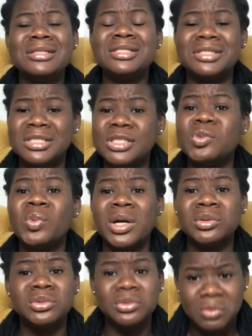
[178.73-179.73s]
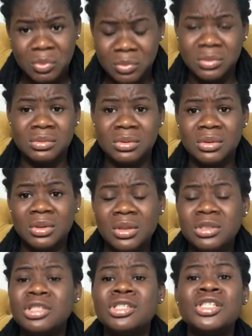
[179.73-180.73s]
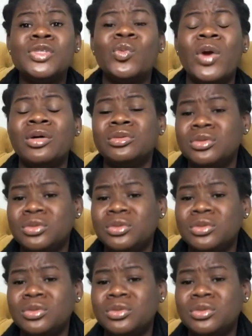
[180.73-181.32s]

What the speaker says: Chichi, well done. Chichi, well